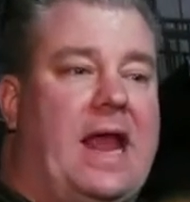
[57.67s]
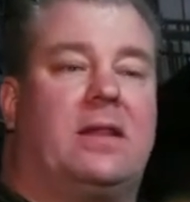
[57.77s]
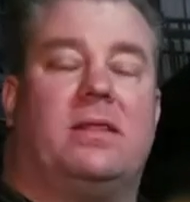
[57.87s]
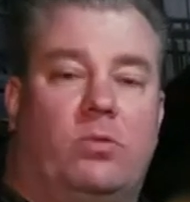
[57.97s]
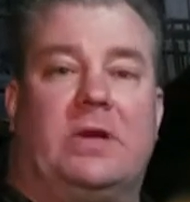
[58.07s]

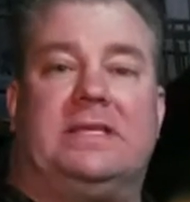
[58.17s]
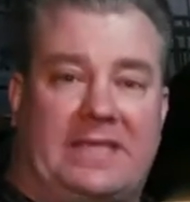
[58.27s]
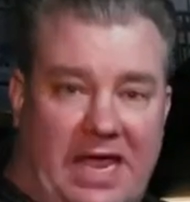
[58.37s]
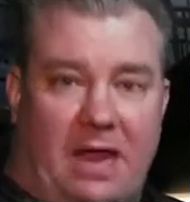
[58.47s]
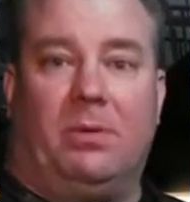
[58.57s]
Anthem One is
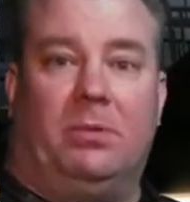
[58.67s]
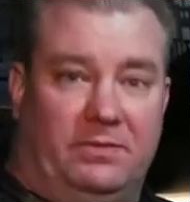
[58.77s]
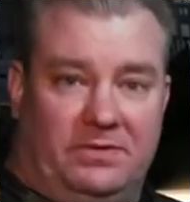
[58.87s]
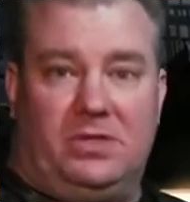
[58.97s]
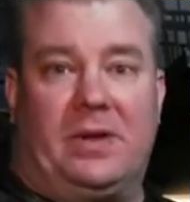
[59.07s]
capable
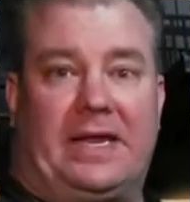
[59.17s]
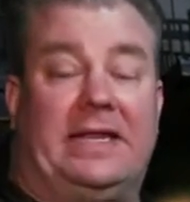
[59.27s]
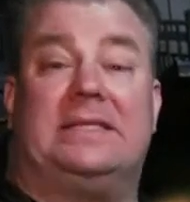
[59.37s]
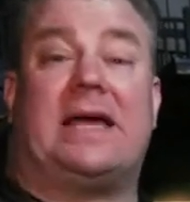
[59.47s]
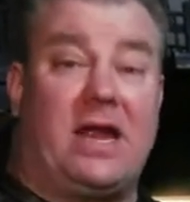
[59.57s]
of doing an
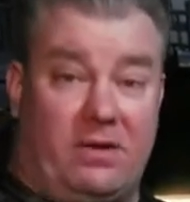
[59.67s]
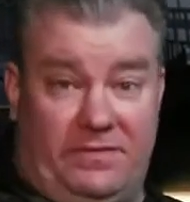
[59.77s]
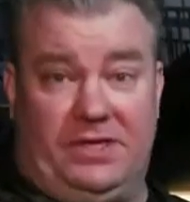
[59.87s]
entire